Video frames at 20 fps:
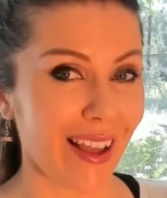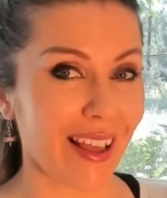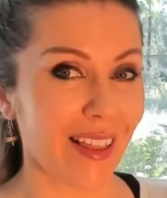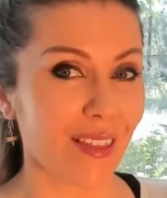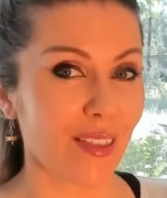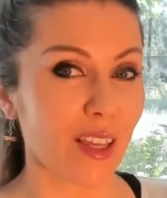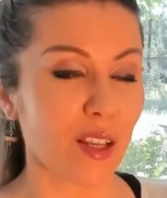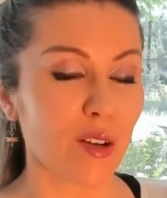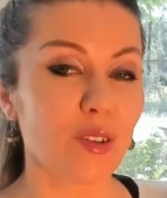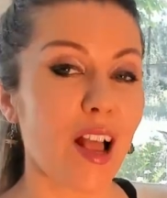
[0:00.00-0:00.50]

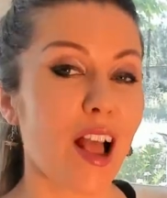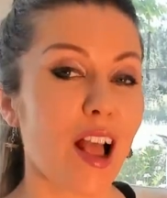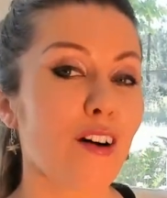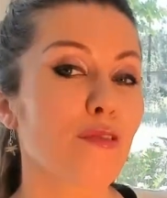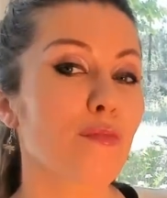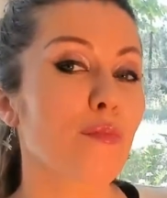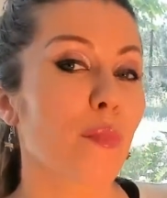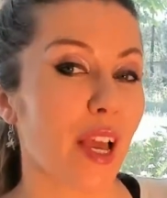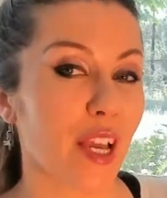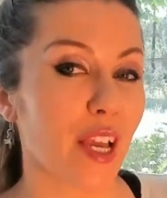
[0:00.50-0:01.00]
They don't have
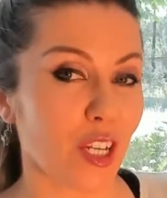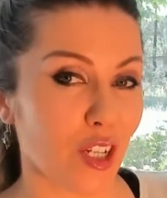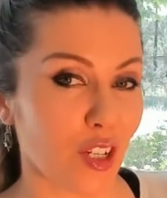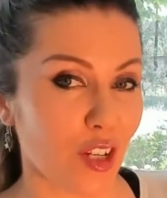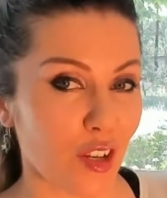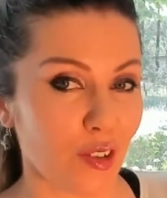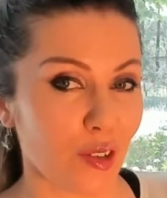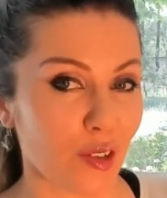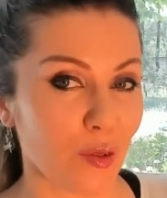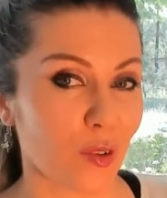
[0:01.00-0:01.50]

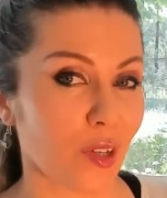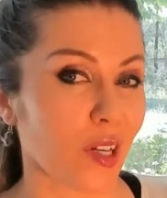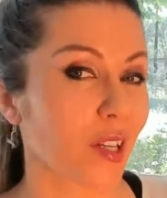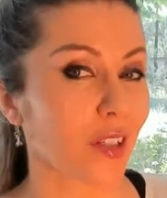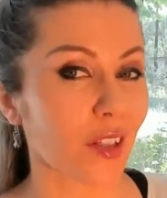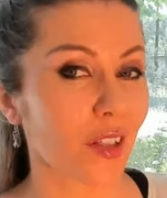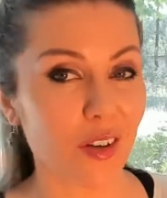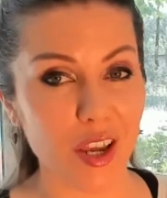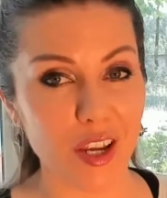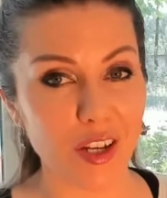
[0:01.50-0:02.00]
patience or
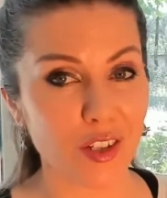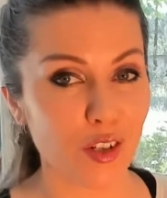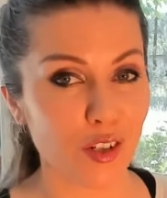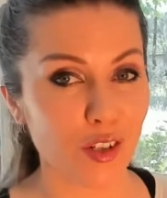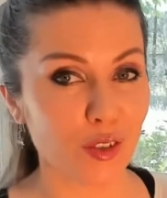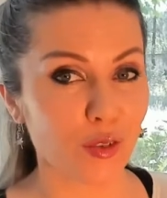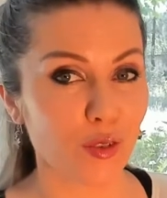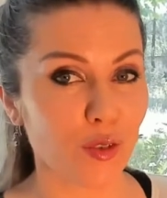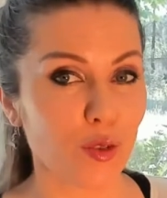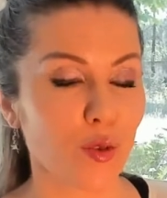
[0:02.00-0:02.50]

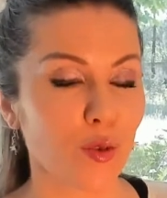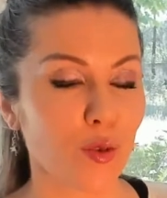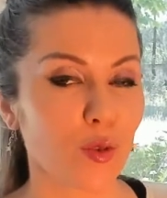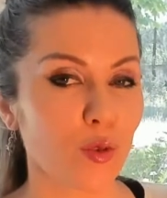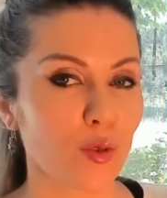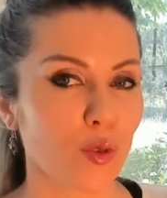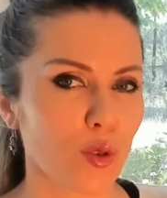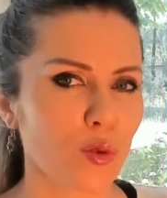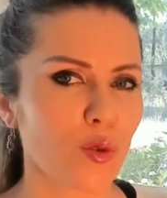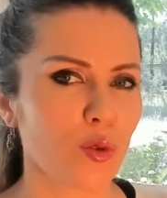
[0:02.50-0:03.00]
inclination to
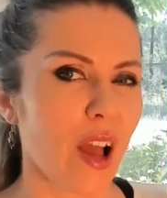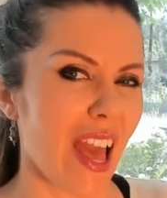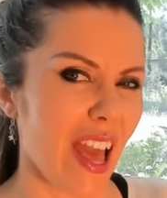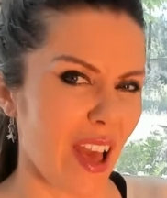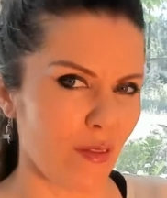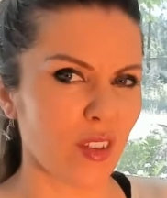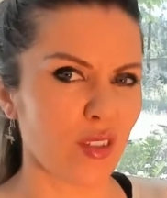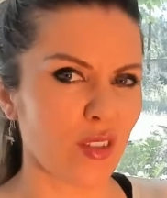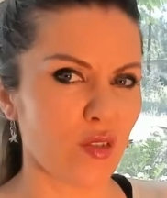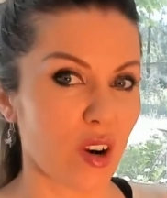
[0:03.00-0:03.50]
do
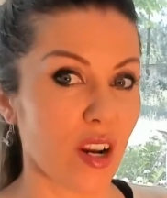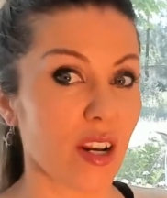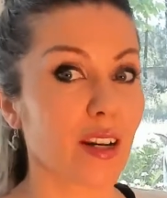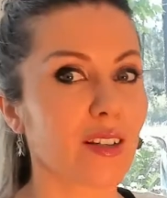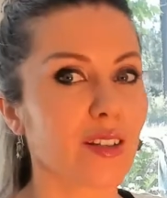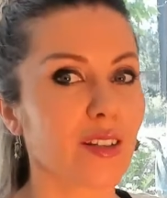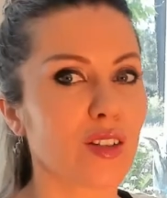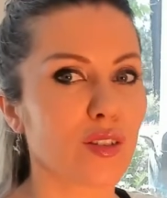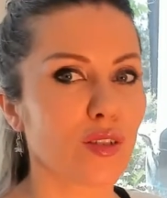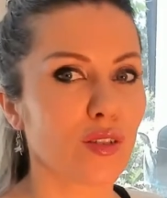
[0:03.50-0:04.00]
heavy trainings
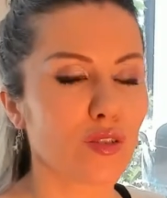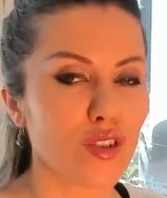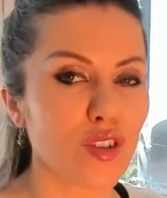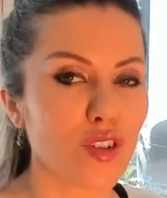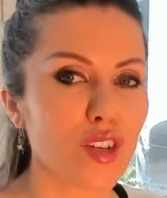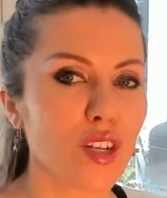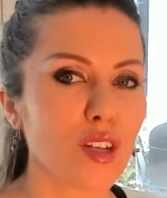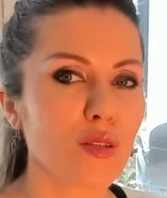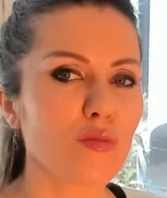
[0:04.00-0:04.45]
in the gym,